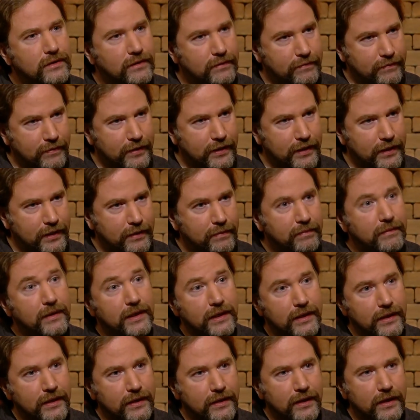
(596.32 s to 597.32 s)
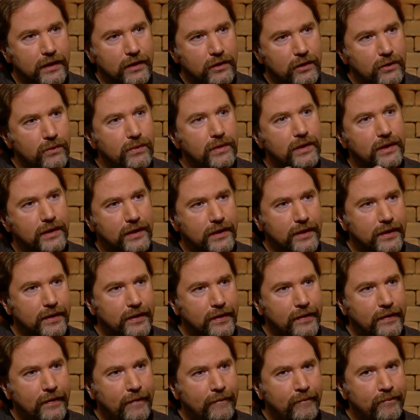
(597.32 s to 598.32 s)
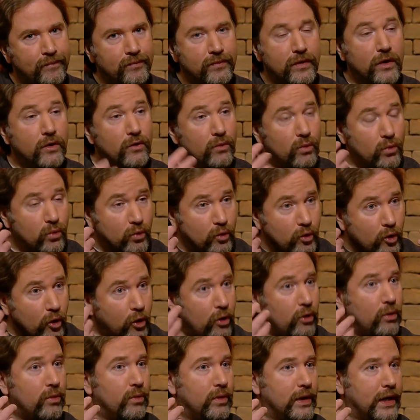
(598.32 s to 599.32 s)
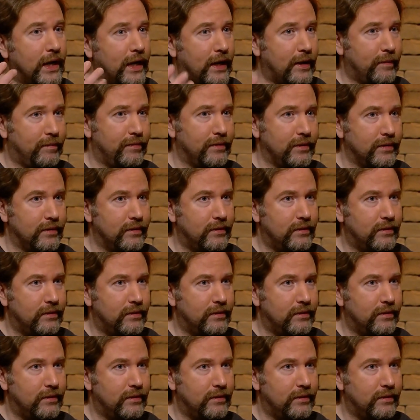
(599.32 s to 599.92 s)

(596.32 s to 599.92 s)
divide, meaning that you and I know what happened?